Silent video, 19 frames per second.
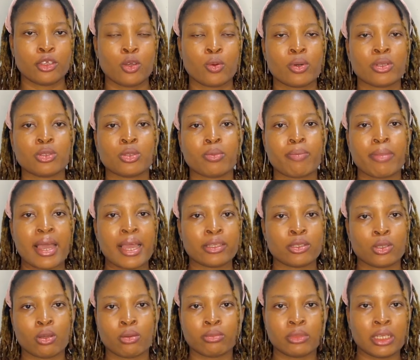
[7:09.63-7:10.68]
You want to buy
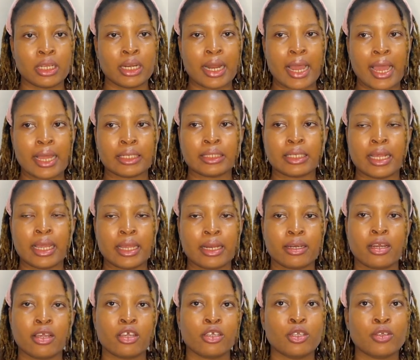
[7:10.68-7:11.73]
something and
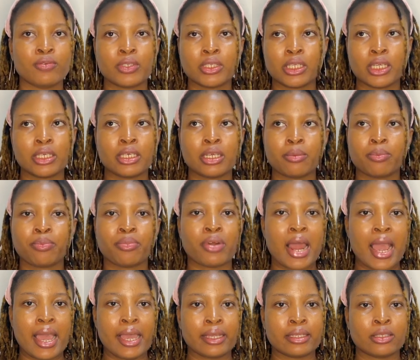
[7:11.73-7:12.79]
then you've seen the
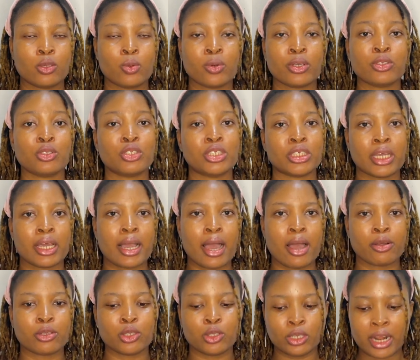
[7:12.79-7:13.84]
price, you want to check
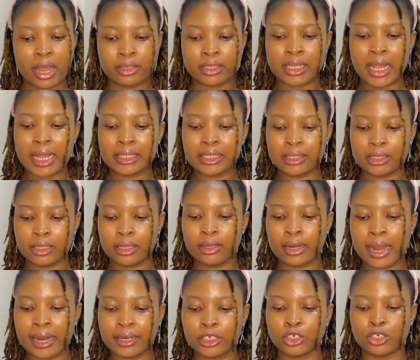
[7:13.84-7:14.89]
out, you now start
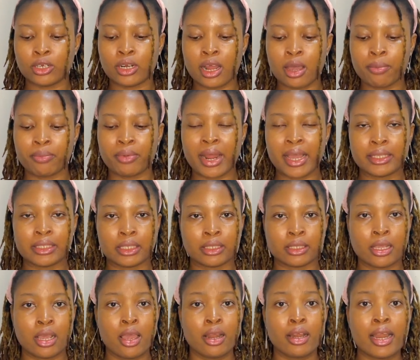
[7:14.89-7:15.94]
seeing additional
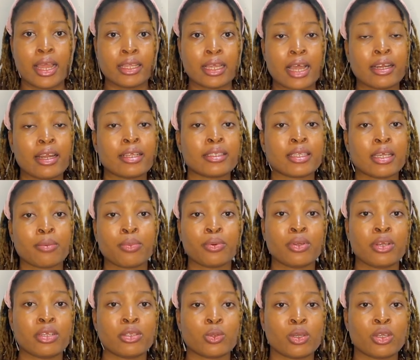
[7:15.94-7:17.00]
prices. Like an
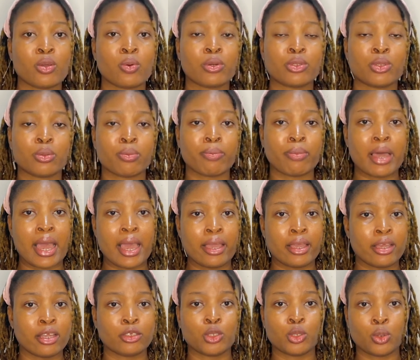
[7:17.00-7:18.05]
example is when you want to buy
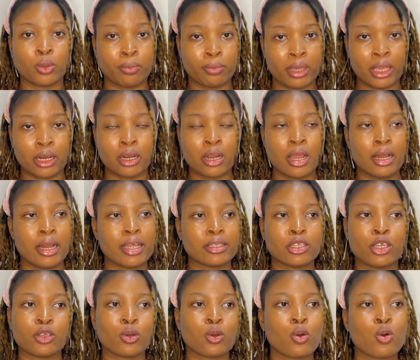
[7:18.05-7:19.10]
a domain. Let's
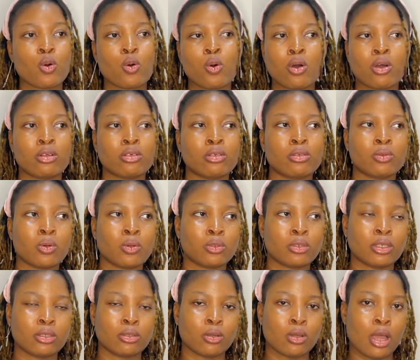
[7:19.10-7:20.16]
say you go
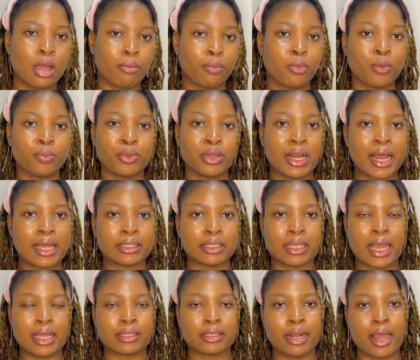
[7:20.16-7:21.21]
on popular
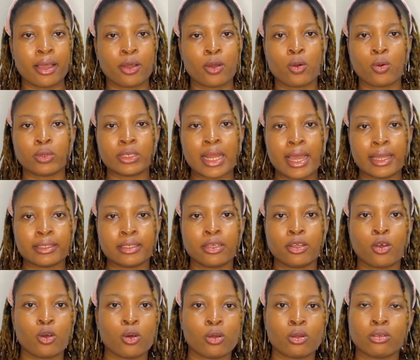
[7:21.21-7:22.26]
sites like GoDaddy
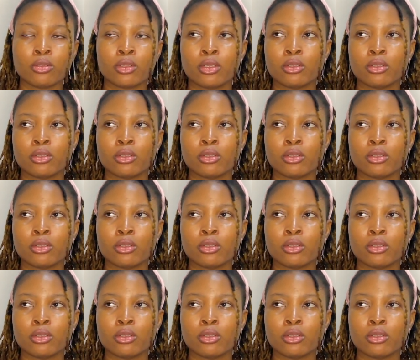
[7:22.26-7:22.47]
or